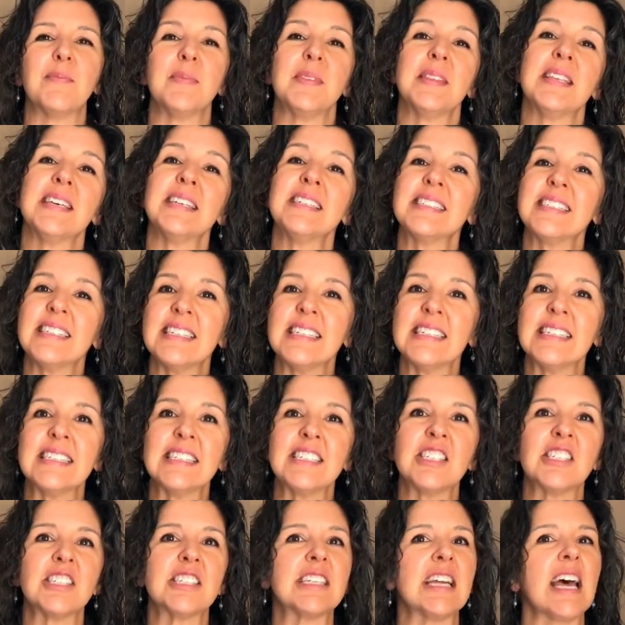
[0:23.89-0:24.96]
this
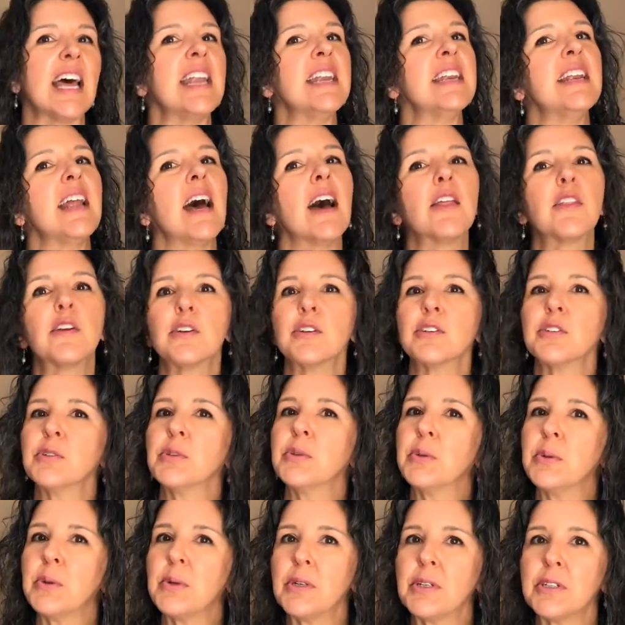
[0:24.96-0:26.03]
is just another
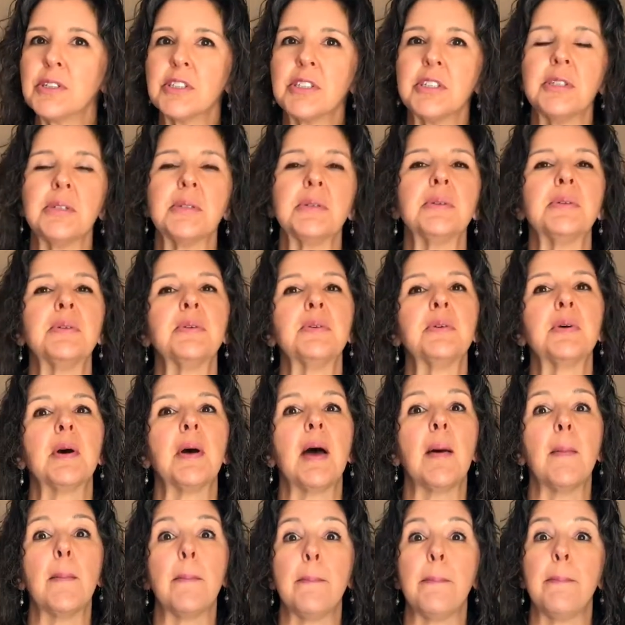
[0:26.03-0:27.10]
tool to
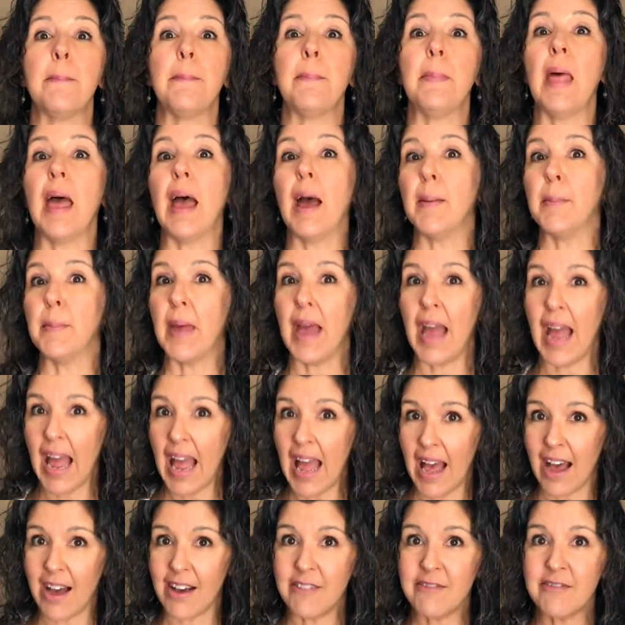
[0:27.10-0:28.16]

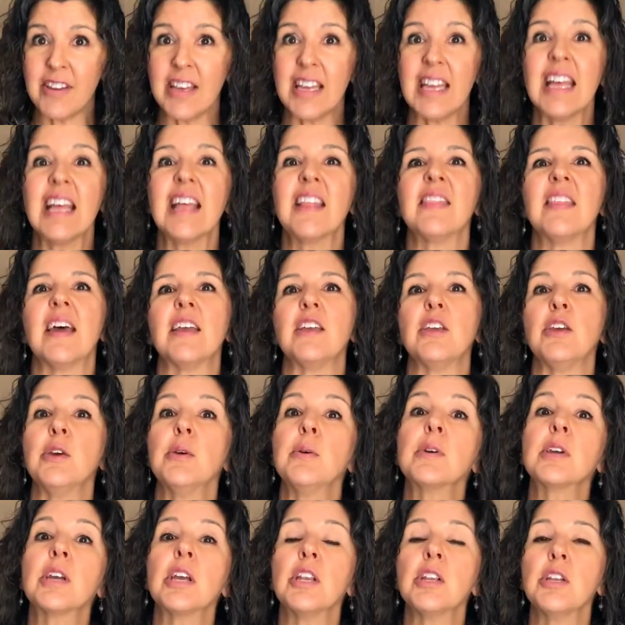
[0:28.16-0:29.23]
have that you
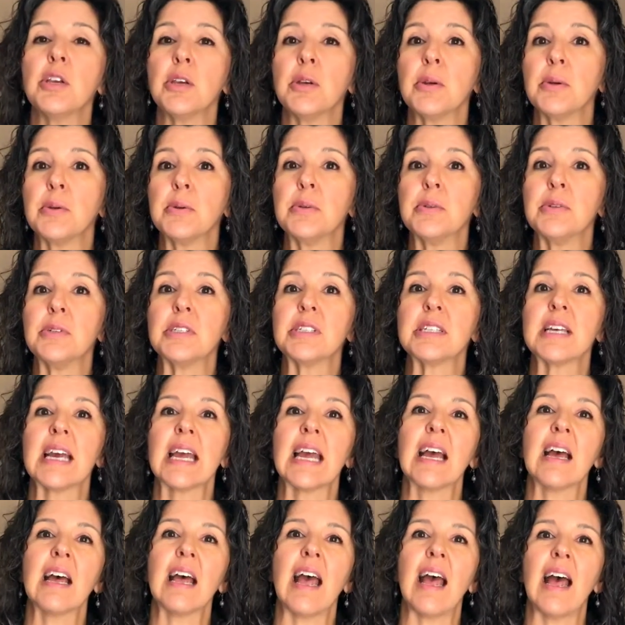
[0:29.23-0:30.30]
can use
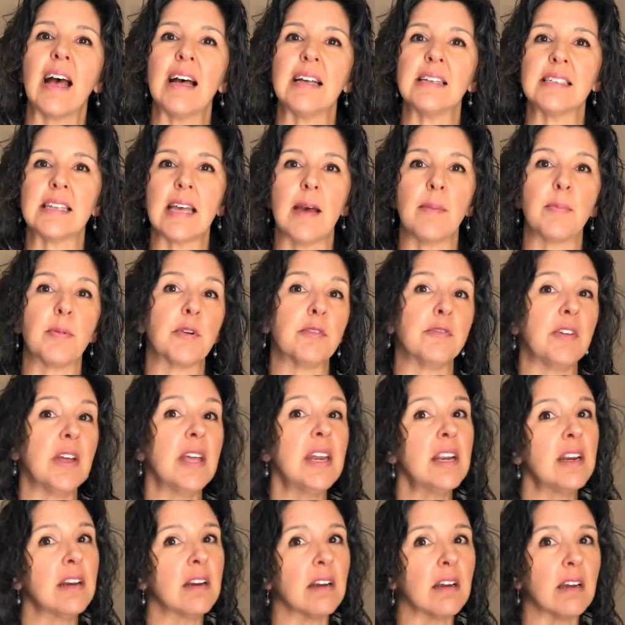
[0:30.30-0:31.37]
as a
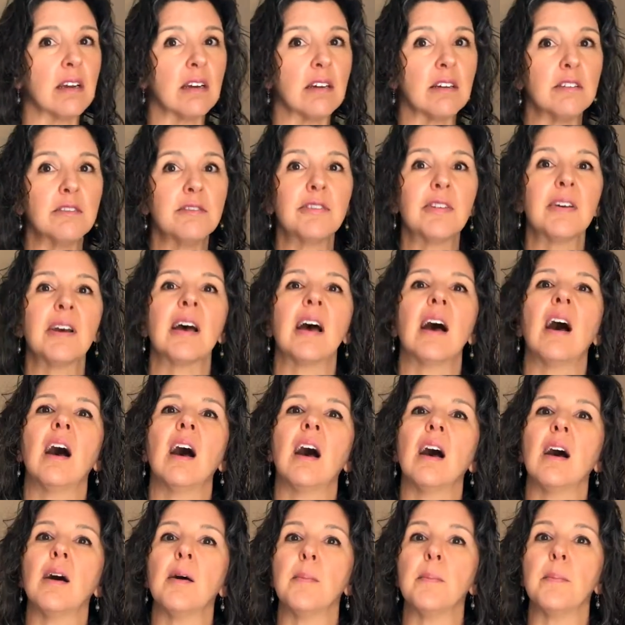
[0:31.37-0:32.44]
preventative,
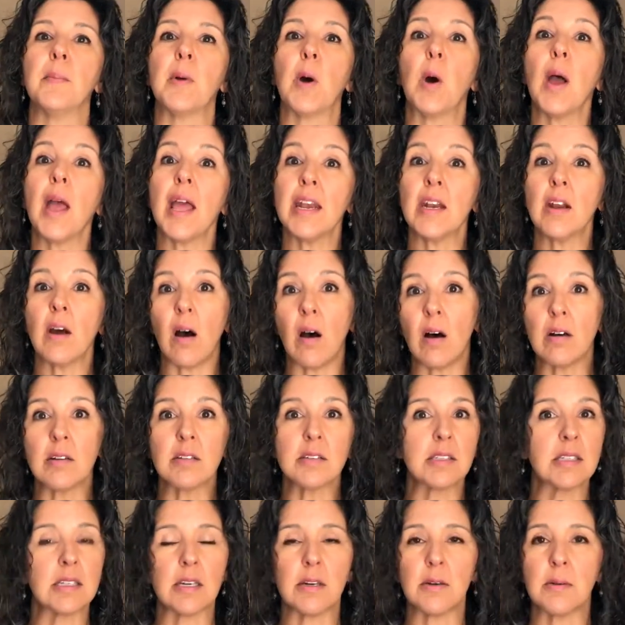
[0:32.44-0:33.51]
and
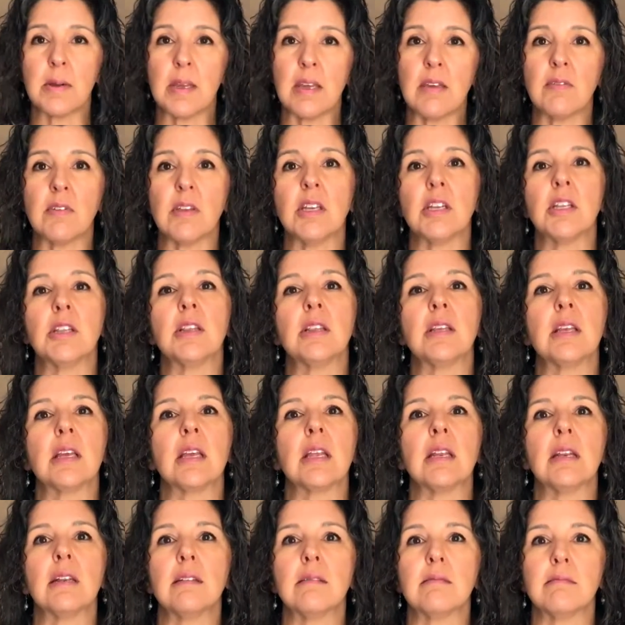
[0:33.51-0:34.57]
also even
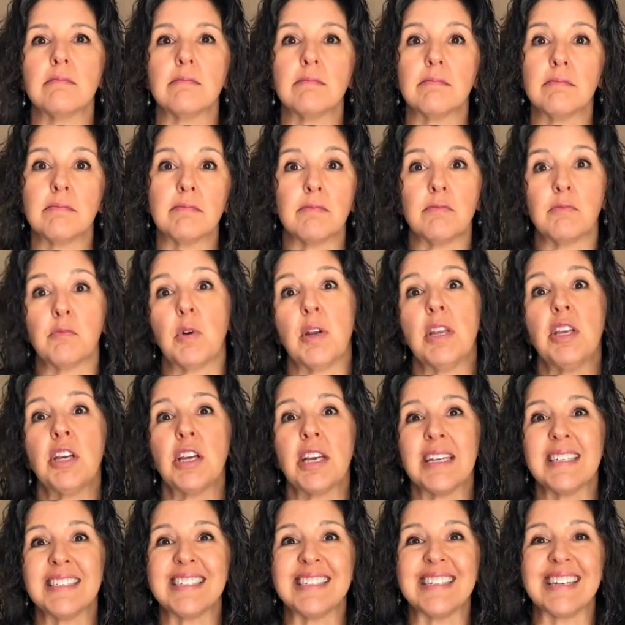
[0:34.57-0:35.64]
in when you
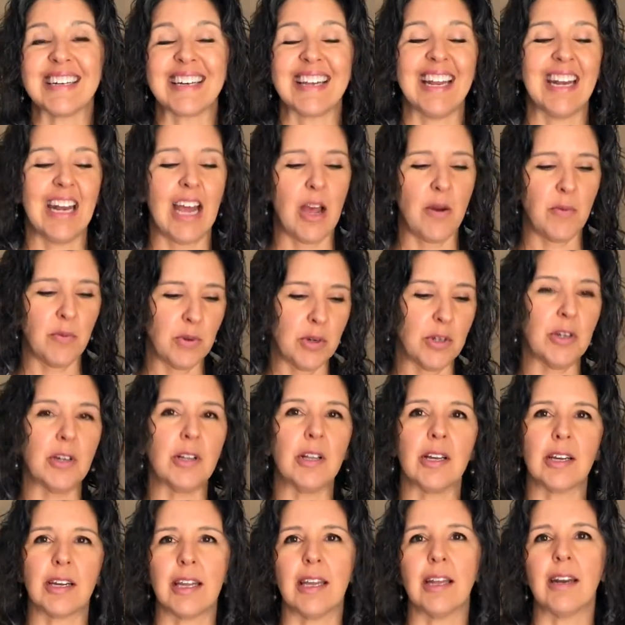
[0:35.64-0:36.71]
get sick. And I
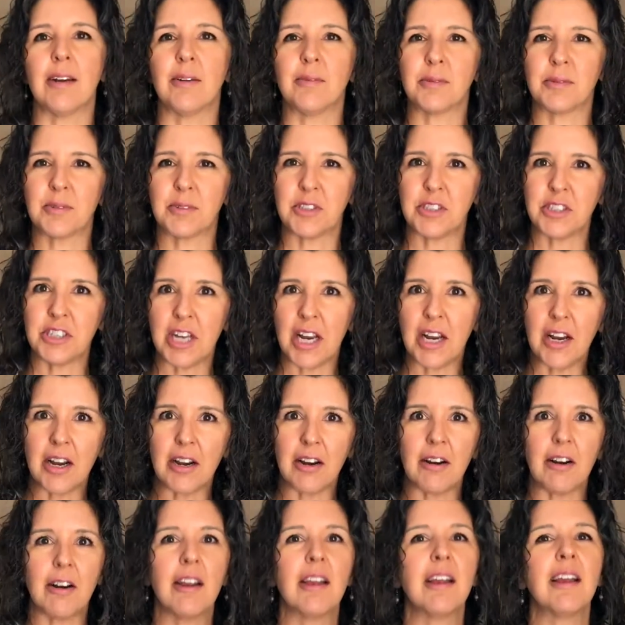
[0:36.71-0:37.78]
will
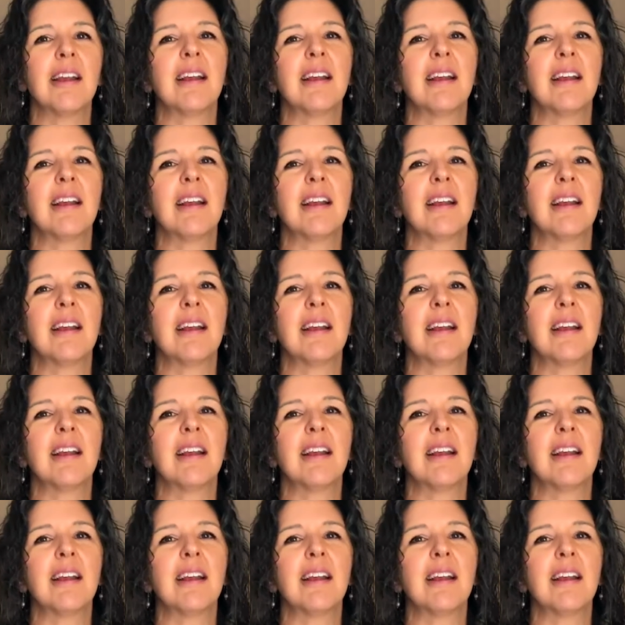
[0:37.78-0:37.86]
share